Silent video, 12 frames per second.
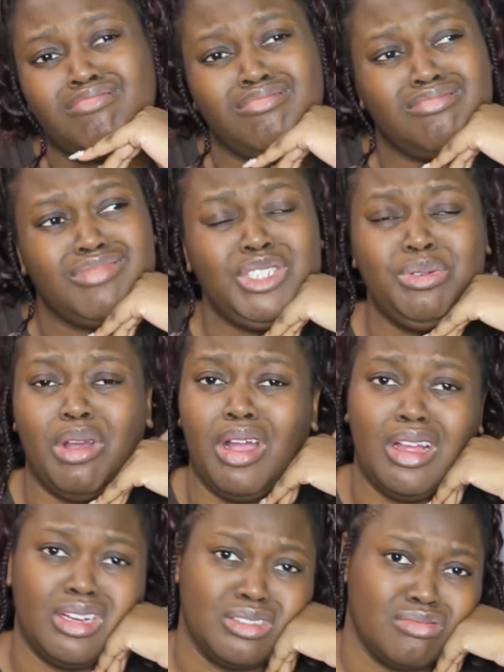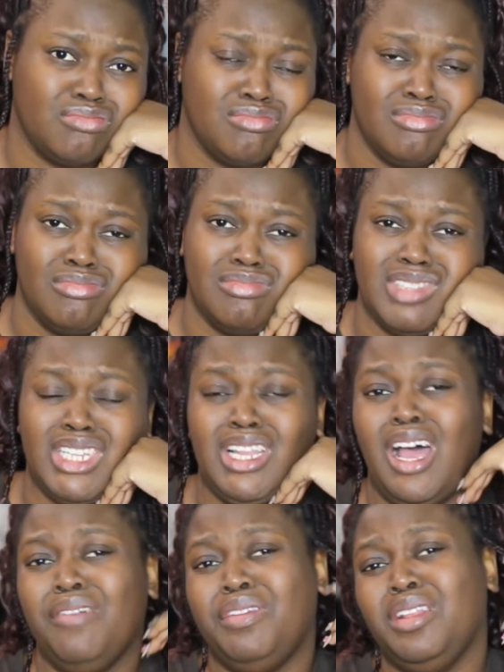You are and the
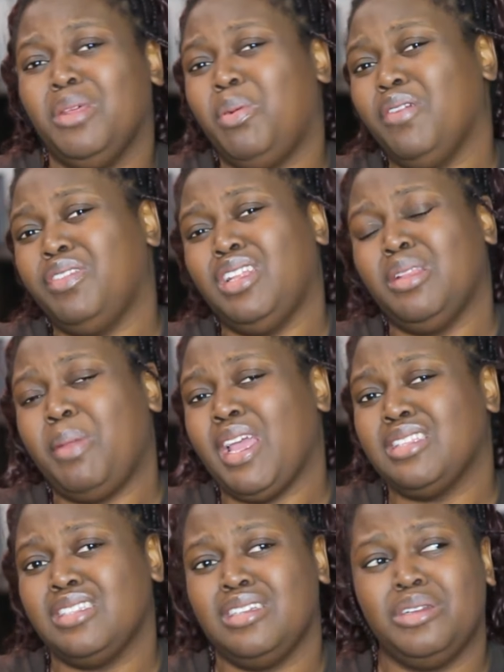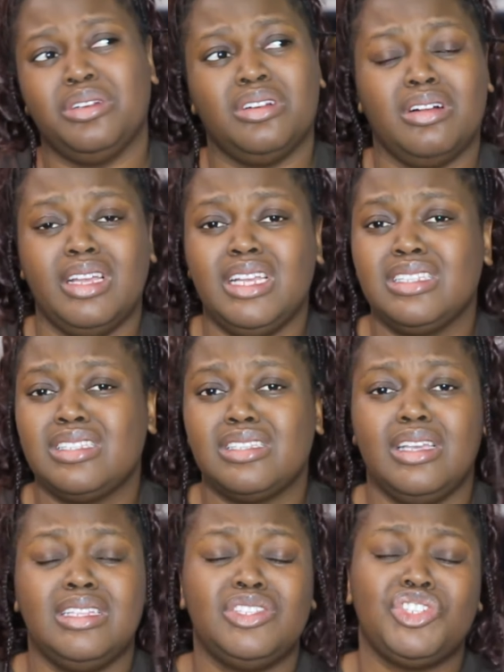huffing and the puffing and the panting, girl, it's
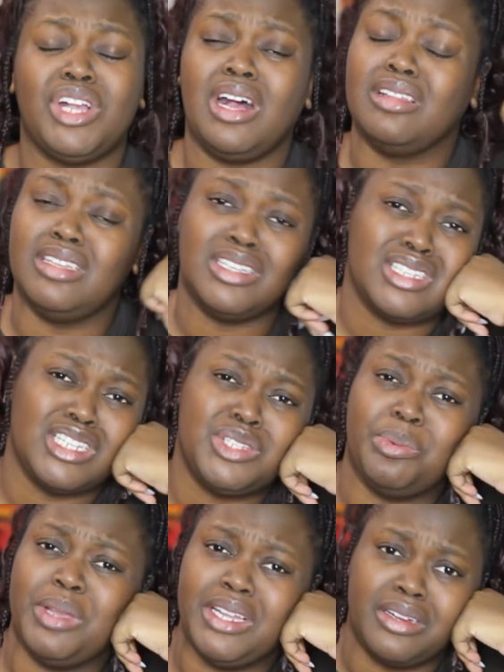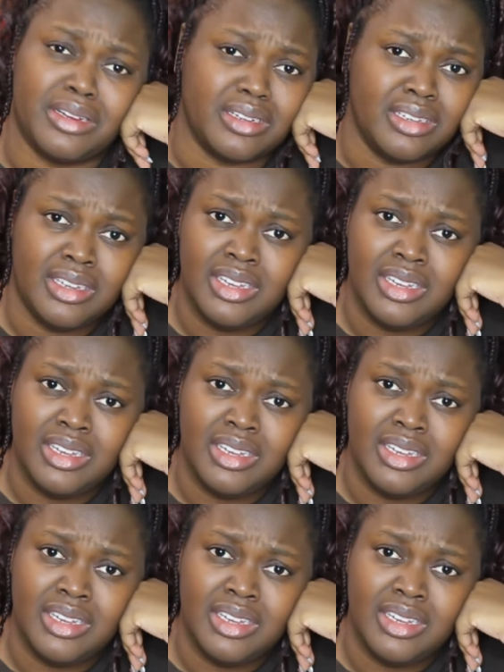it's childish, it's weird.